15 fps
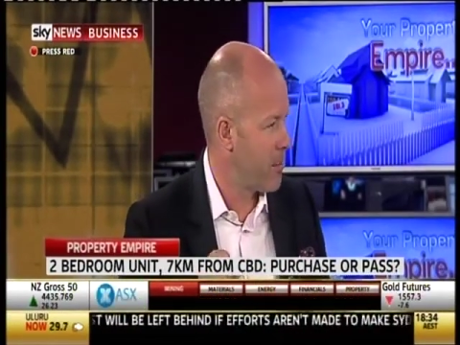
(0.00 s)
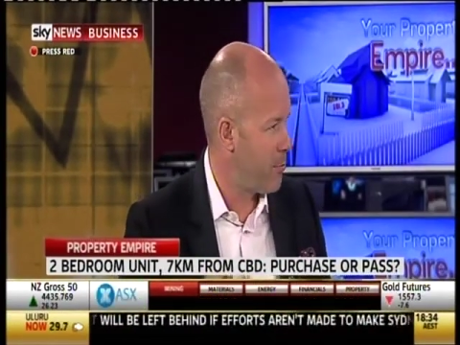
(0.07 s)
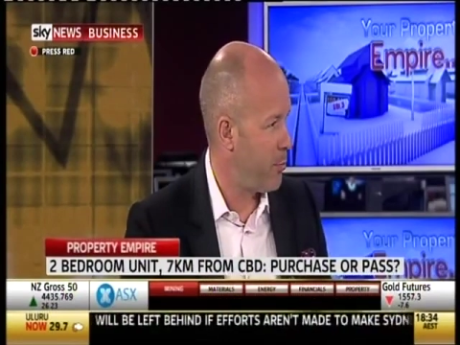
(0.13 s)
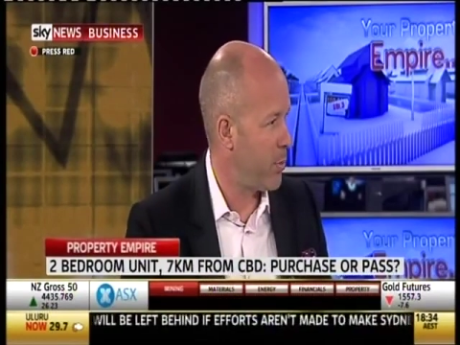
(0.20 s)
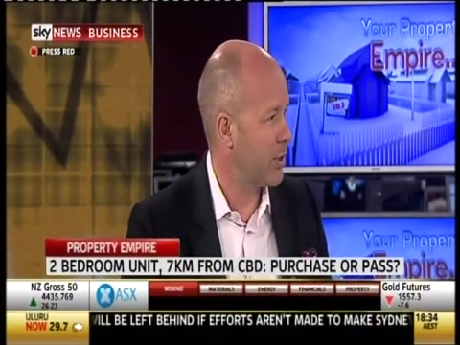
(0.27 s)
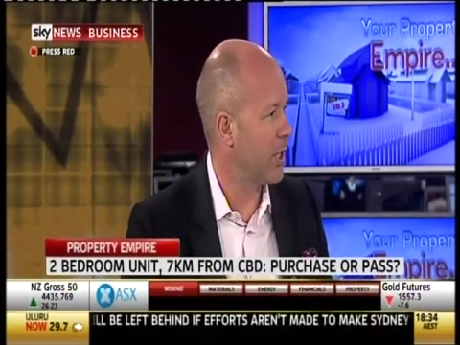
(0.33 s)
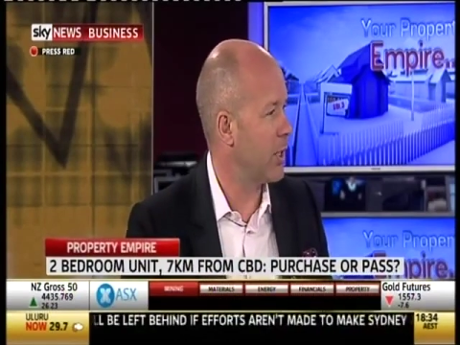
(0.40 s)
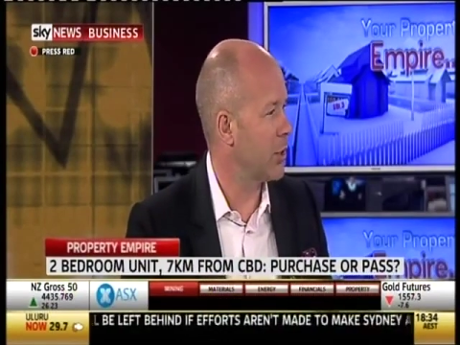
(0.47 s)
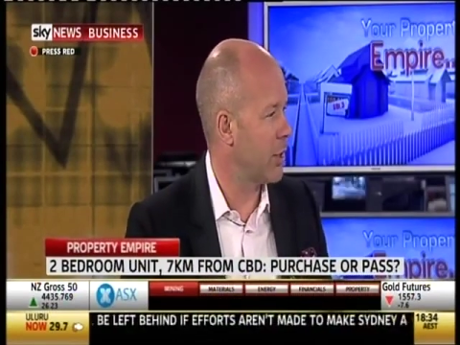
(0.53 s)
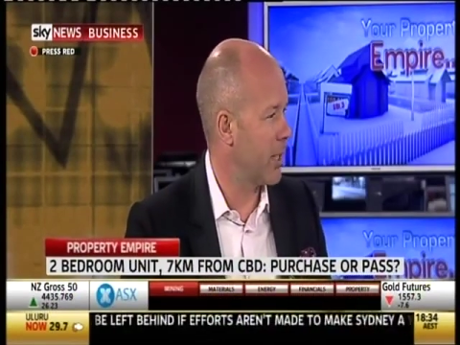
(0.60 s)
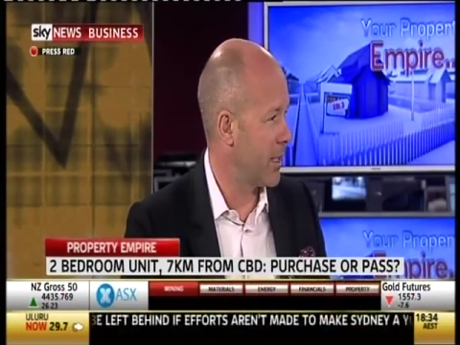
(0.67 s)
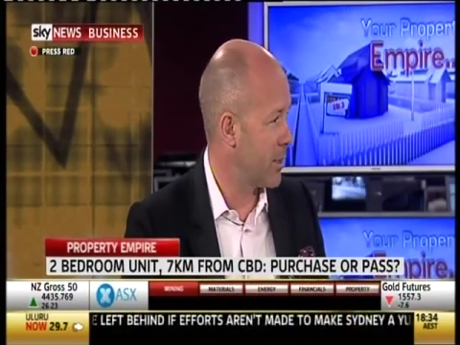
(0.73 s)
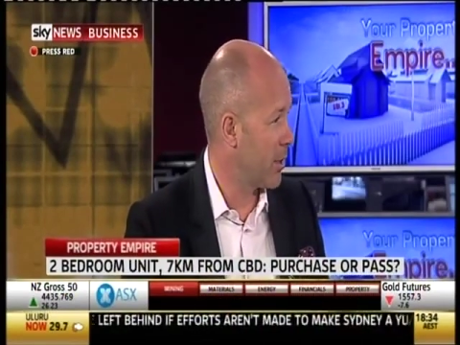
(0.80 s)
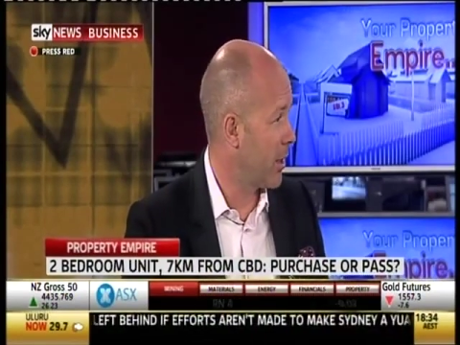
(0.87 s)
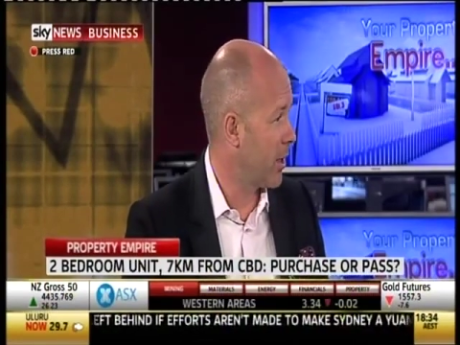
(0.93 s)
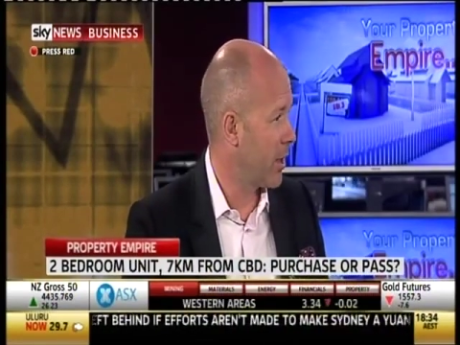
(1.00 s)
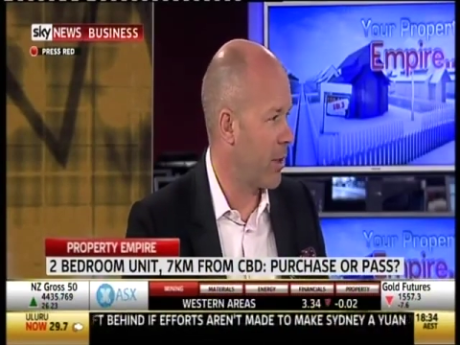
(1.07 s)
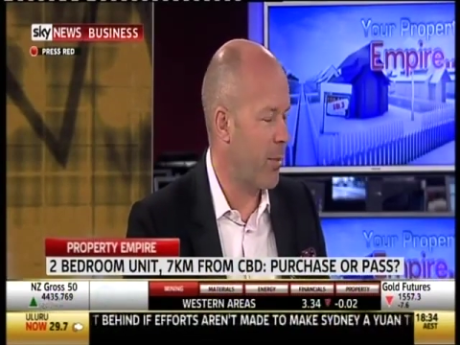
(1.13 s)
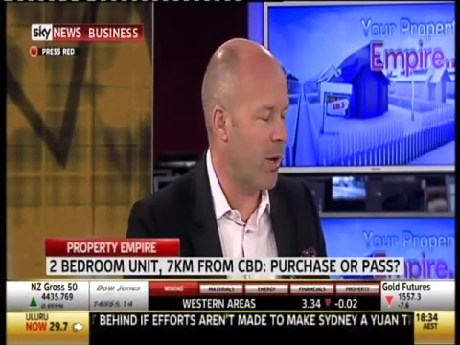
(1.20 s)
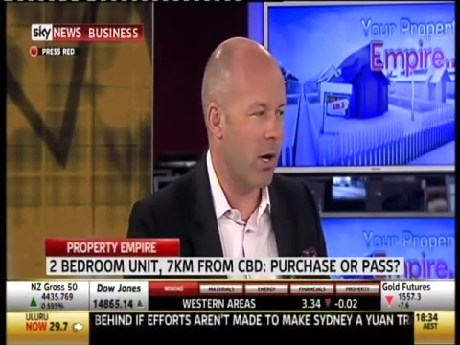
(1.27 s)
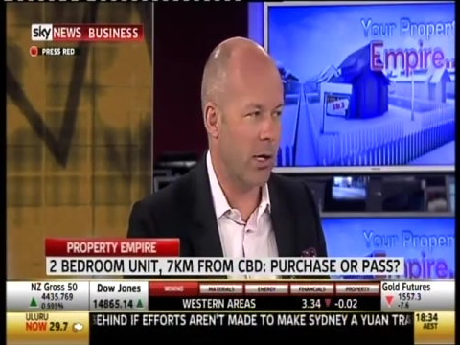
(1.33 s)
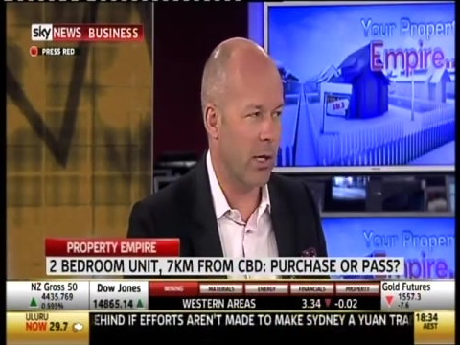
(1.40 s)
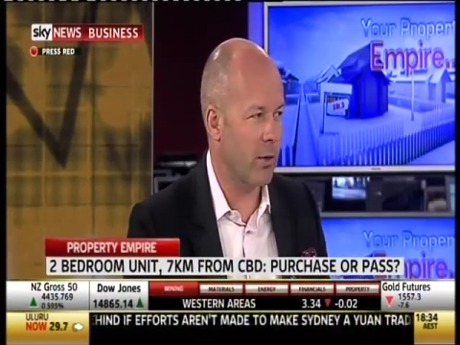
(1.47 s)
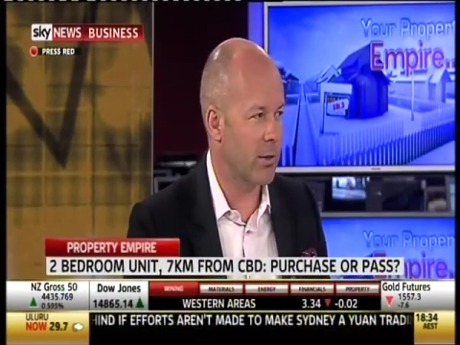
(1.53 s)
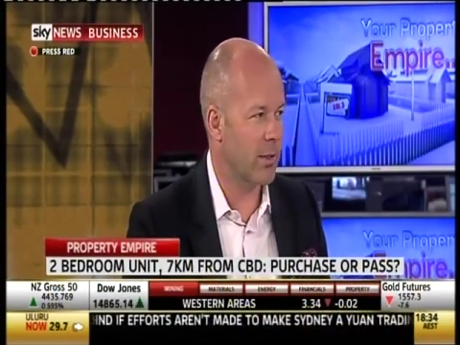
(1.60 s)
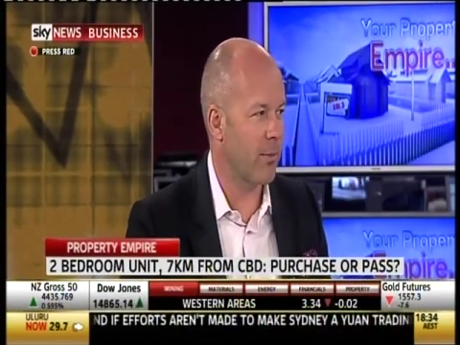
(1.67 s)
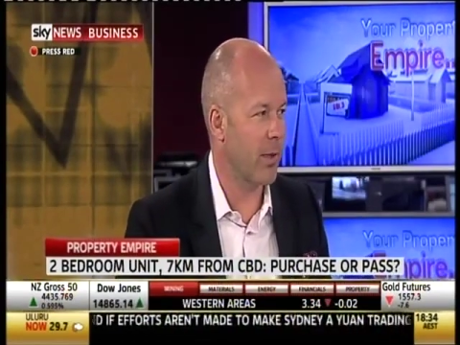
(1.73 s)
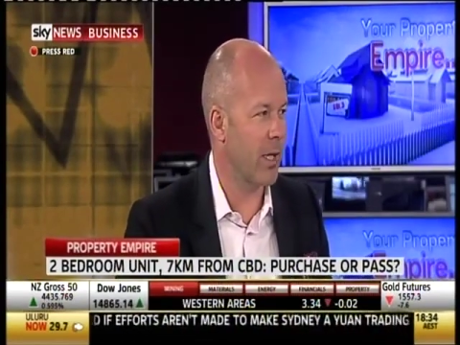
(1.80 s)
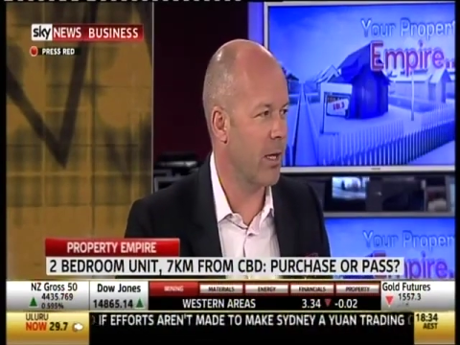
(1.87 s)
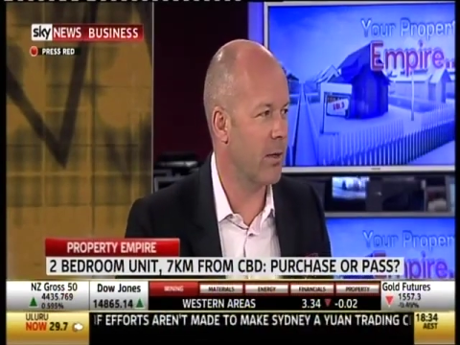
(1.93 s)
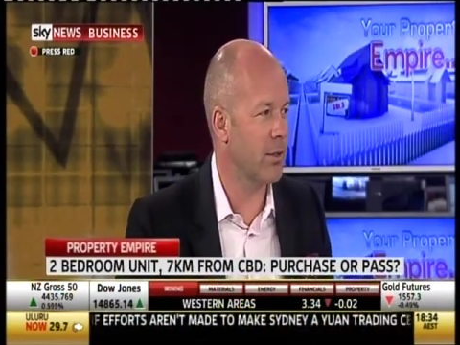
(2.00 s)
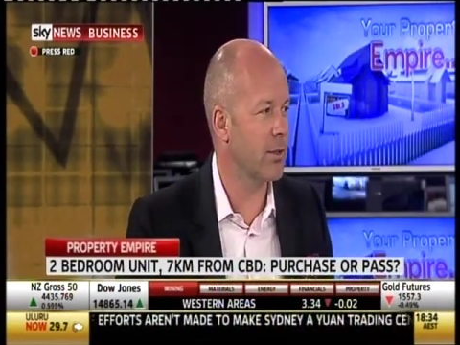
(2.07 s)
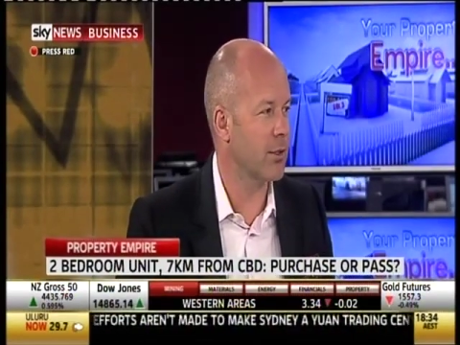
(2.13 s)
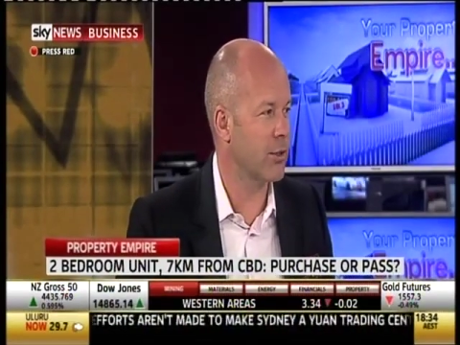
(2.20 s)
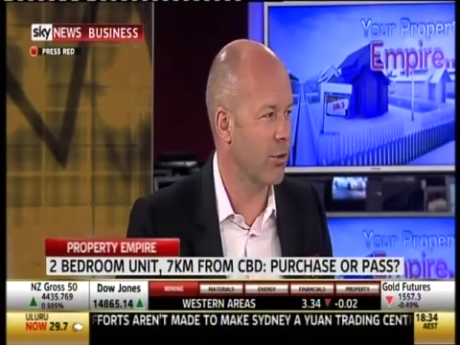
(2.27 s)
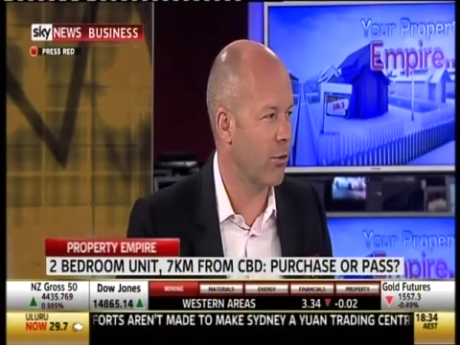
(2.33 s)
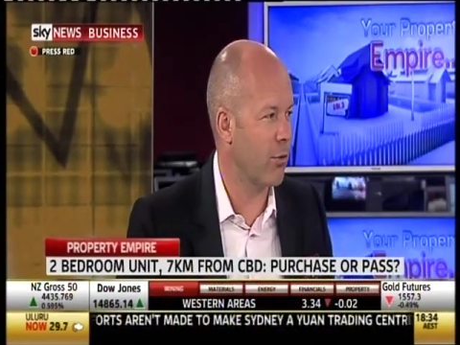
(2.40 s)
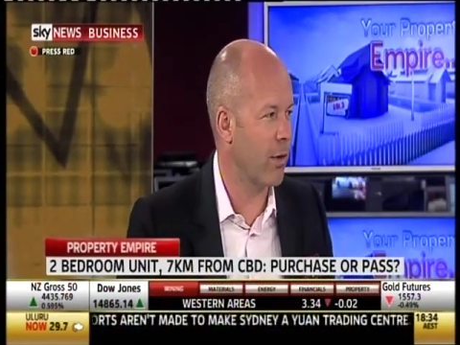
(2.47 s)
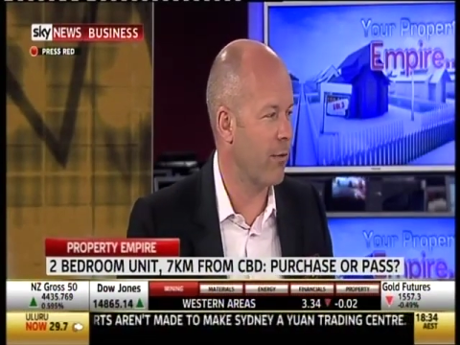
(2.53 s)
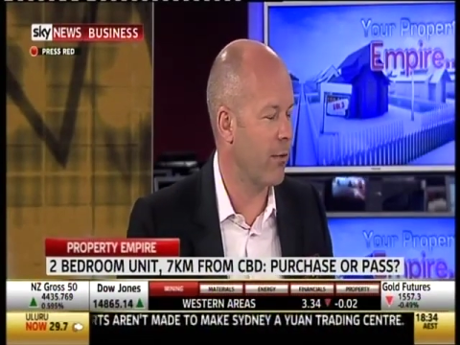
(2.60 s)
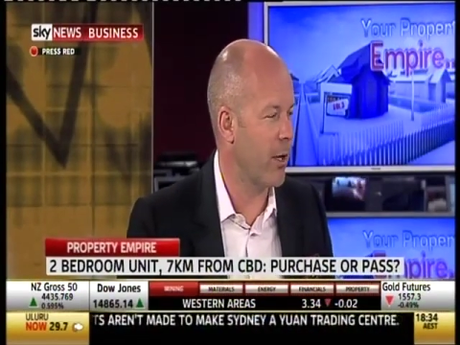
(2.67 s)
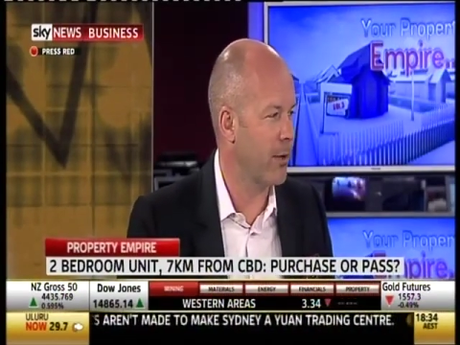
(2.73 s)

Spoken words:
potentially it's either the parking or something else that's not quite right.